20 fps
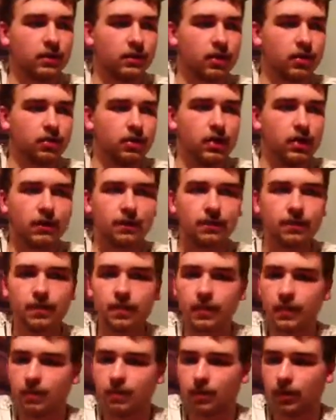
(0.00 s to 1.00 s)
to Logan.
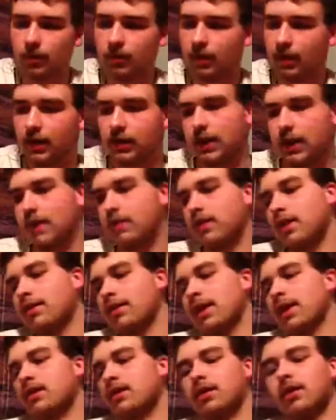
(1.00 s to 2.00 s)
Most likely giving it
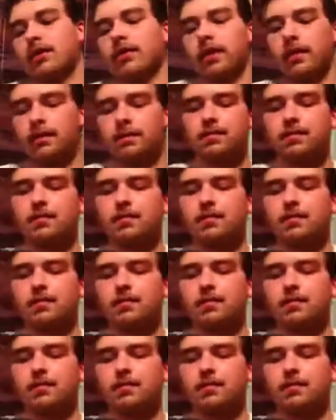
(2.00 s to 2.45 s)
back to Logan.